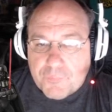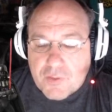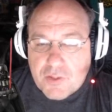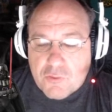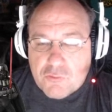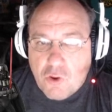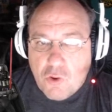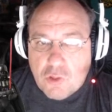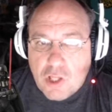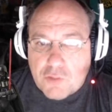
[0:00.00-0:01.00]
there's a
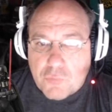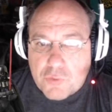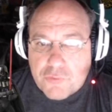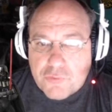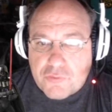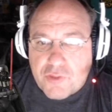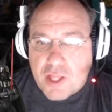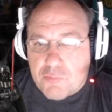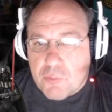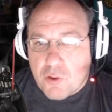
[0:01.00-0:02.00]
whole lot of reasons.
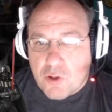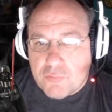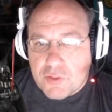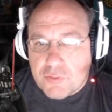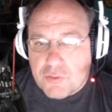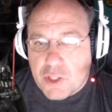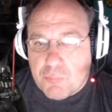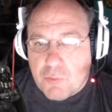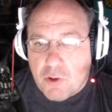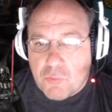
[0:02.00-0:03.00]
That's part of it. The other
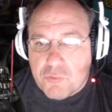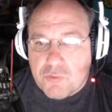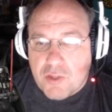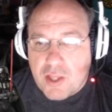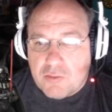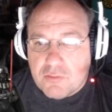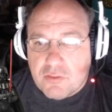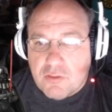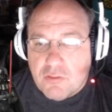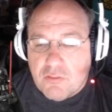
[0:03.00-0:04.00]
part was that
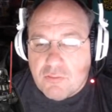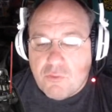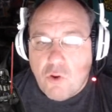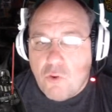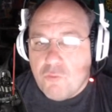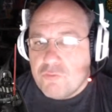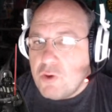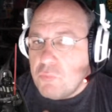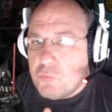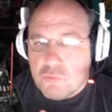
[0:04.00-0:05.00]
the whole
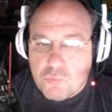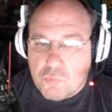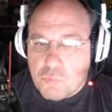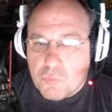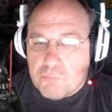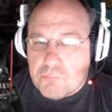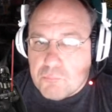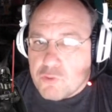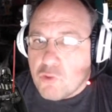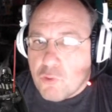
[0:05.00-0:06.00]
film was
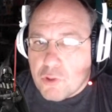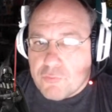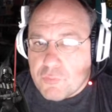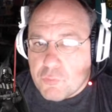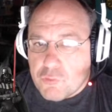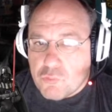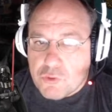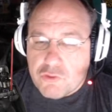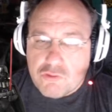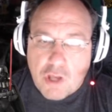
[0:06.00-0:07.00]
majority of it was
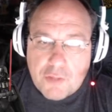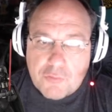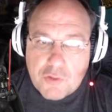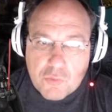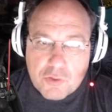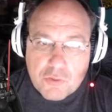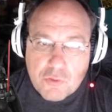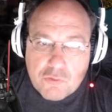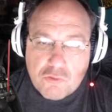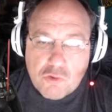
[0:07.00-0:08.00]
reshot. There,
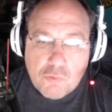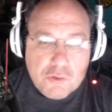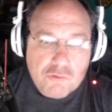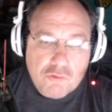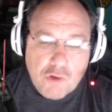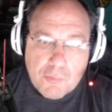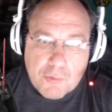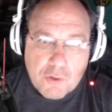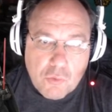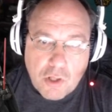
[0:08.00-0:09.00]
there's too much drama
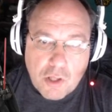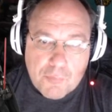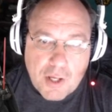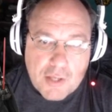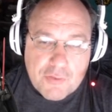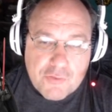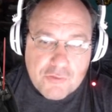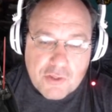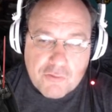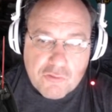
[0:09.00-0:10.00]
going on behind the
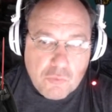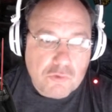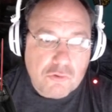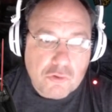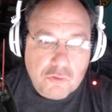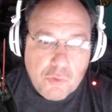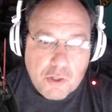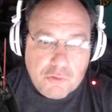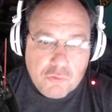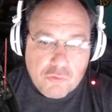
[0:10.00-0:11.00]
scenes. The original
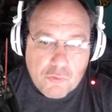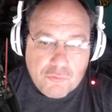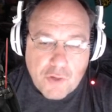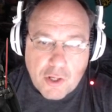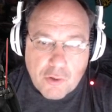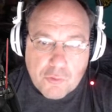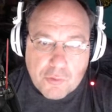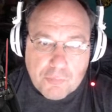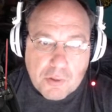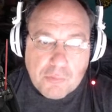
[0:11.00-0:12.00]
directors were fired.
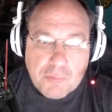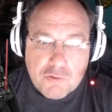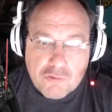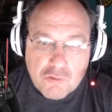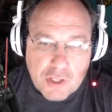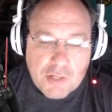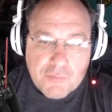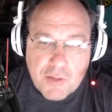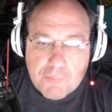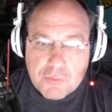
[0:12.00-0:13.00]
Probably should not have
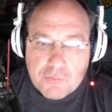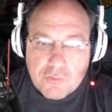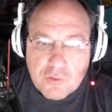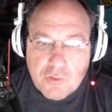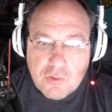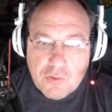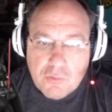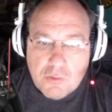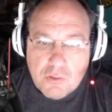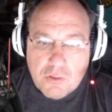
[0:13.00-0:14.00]
happened.
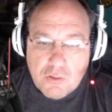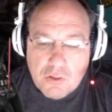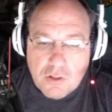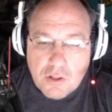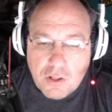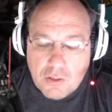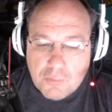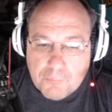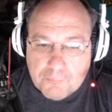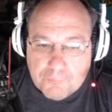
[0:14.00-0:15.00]

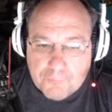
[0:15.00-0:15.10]
Um,